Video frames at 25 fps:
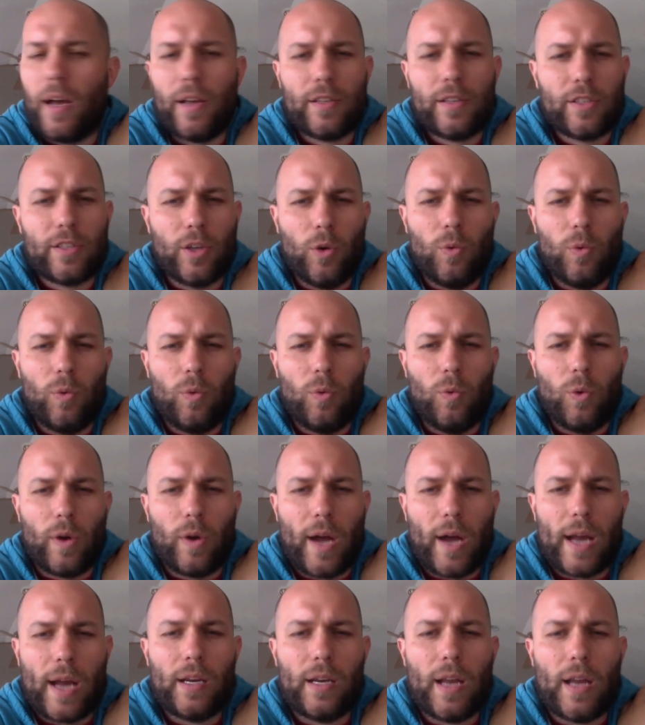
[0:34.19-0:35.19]
So we'll
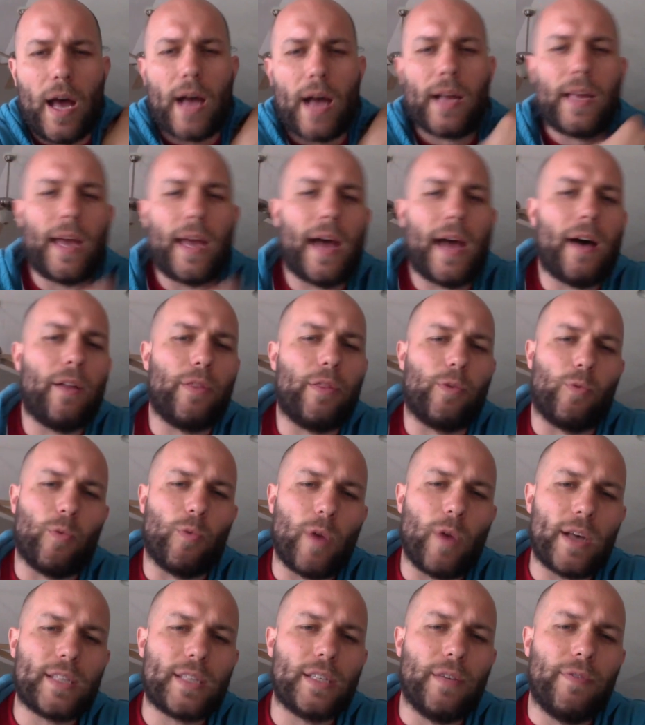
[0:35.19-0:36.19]
kind of knock out the
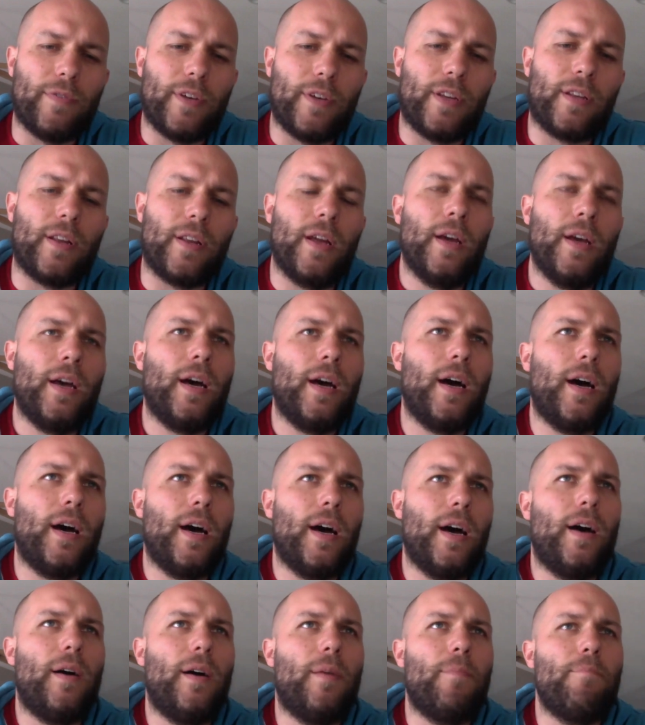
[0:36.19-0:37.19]
rest of it,
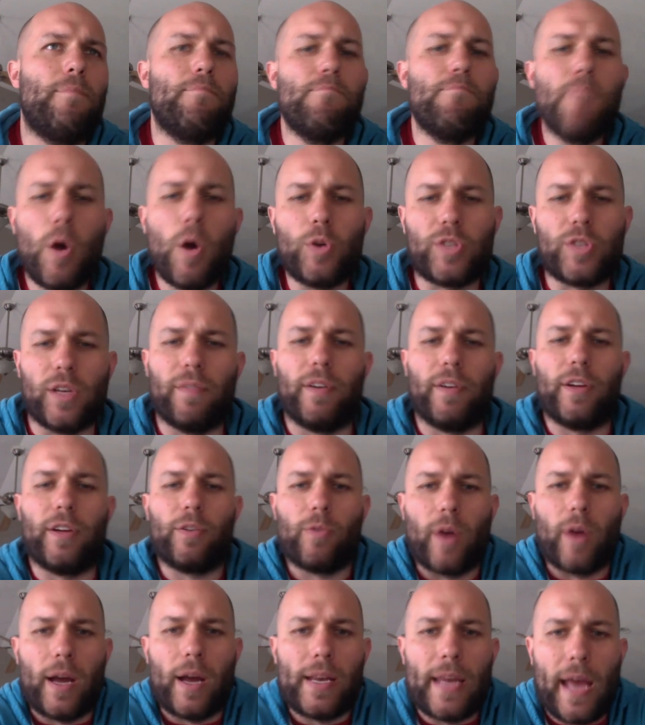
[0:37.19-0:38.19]
most of it
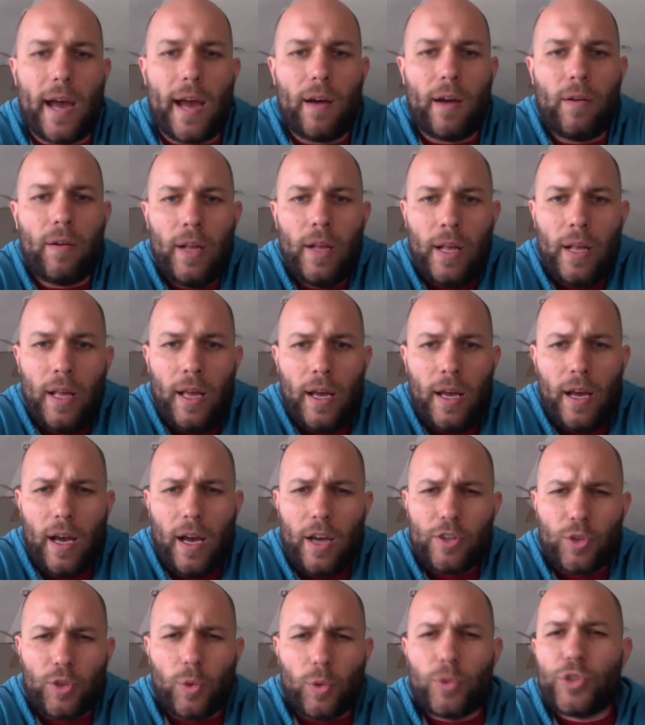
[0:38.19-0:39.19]
right now.
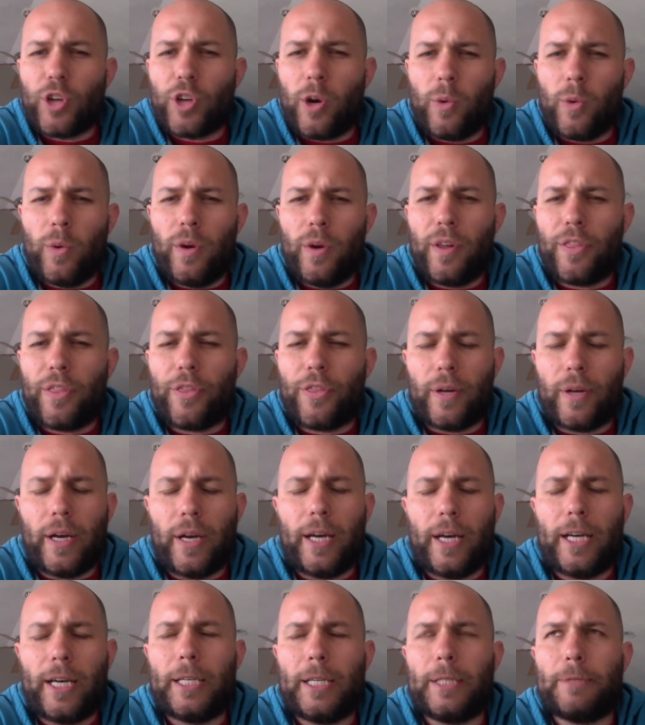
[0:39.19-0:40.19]
So we'll start with
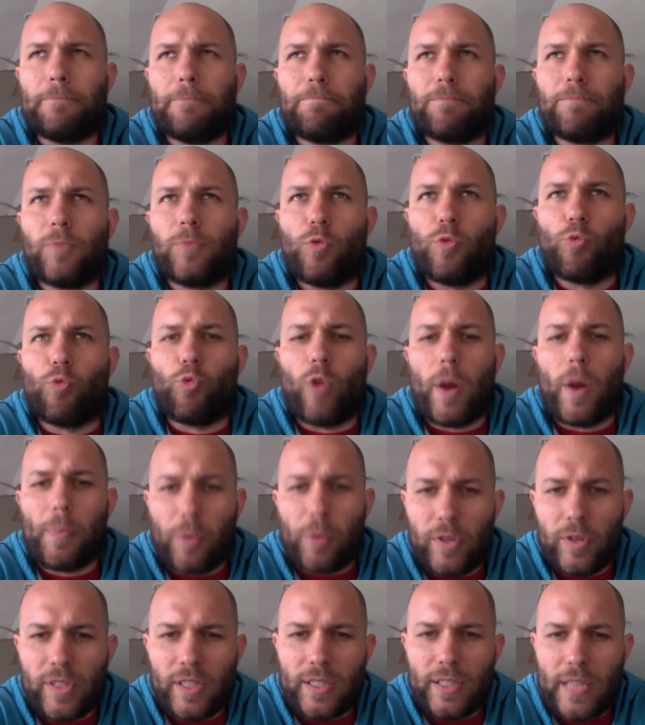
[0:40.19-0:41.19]

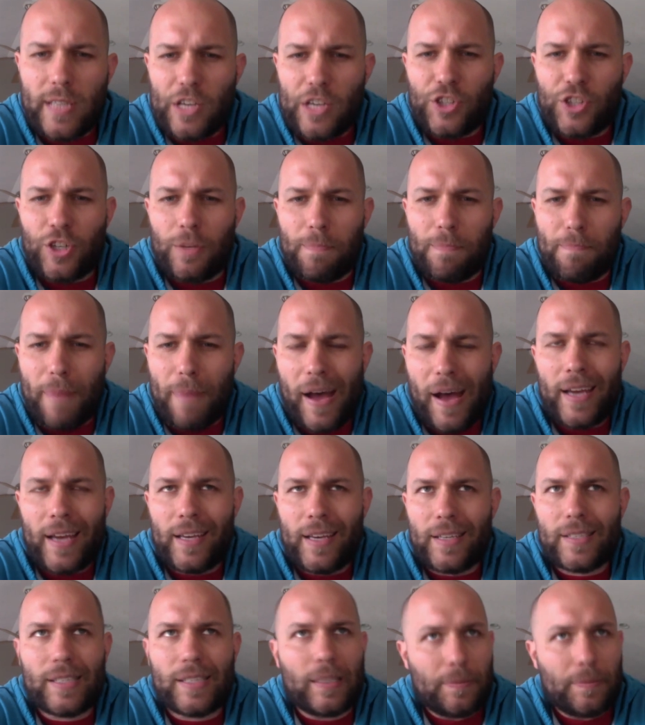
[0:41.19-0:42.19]
representation
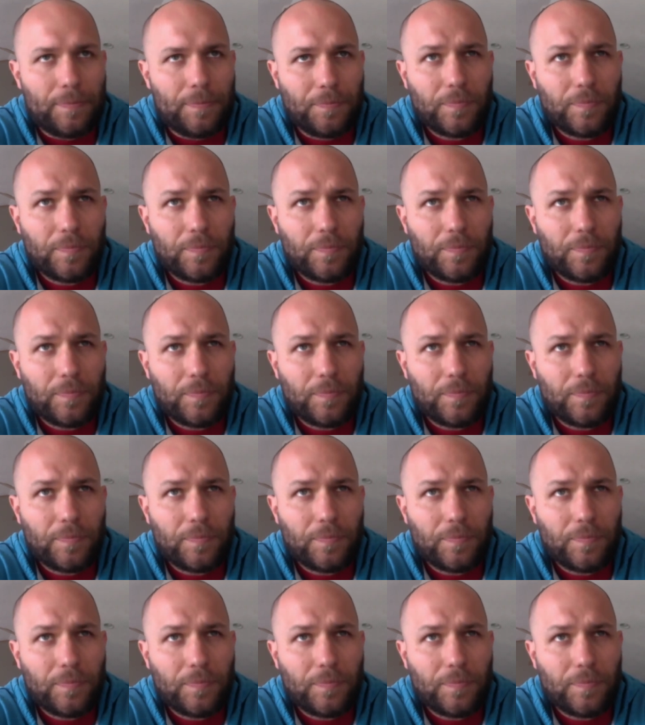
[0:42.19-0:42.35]
bias.